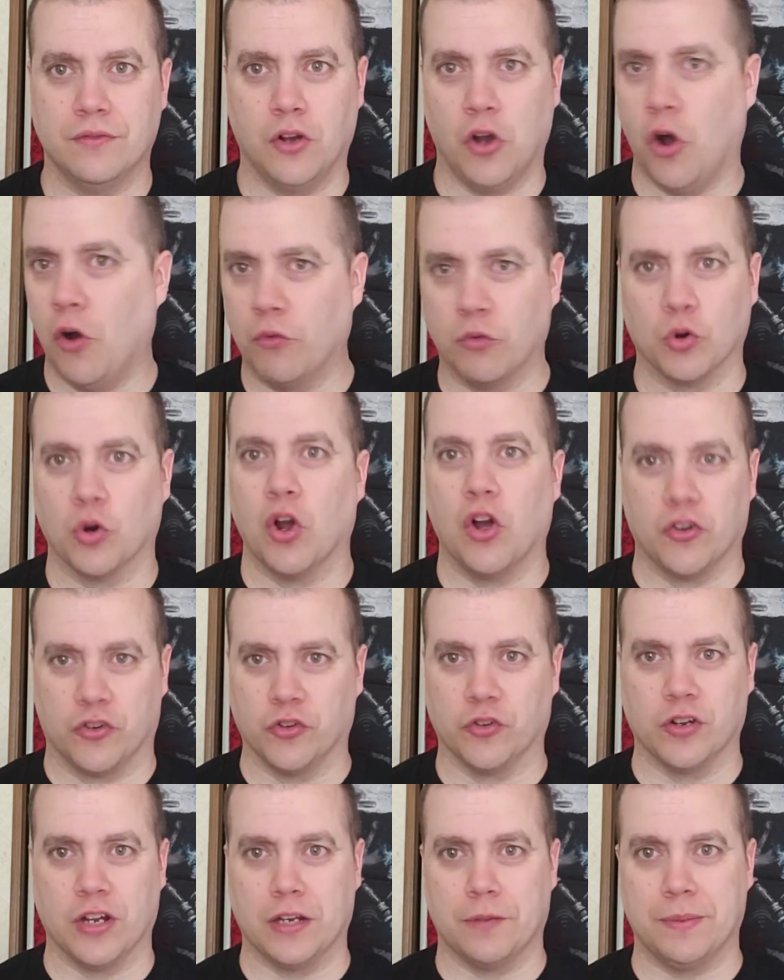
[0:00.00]
Overall,
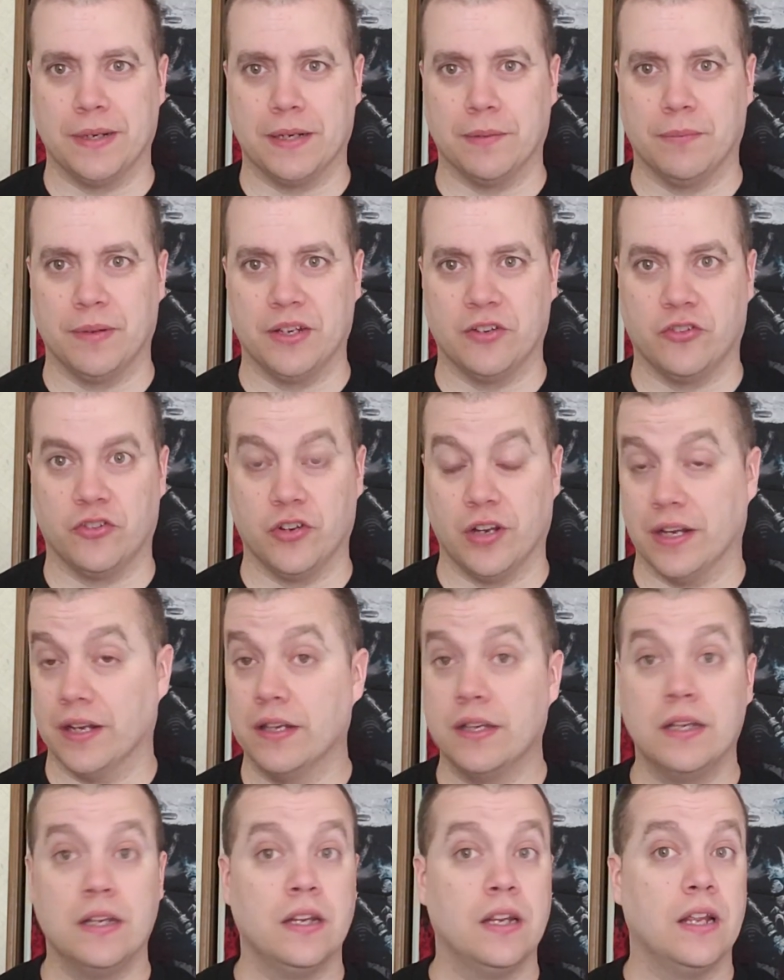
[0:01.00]
turned out to be complete shit.
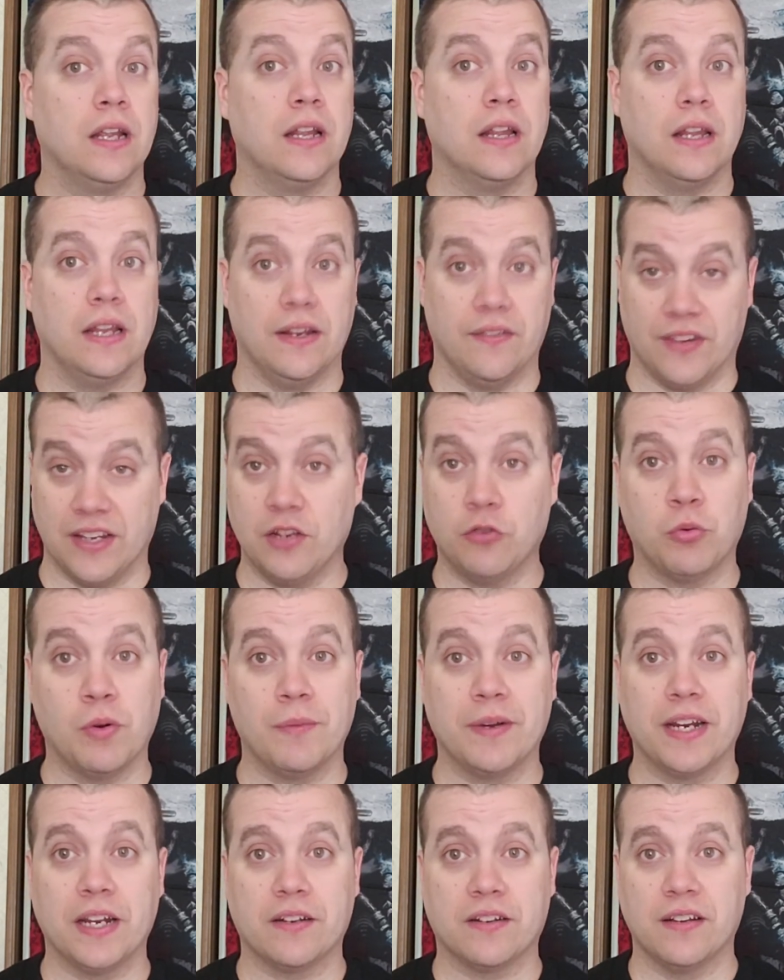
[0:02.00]
If these
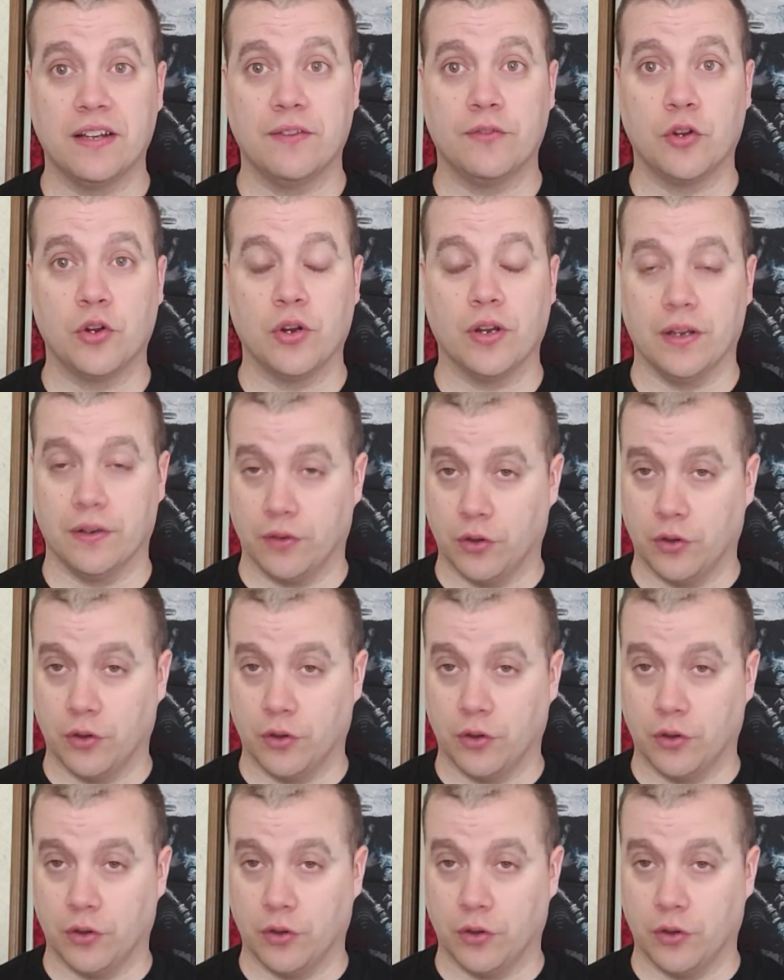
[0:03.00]
women got to live there,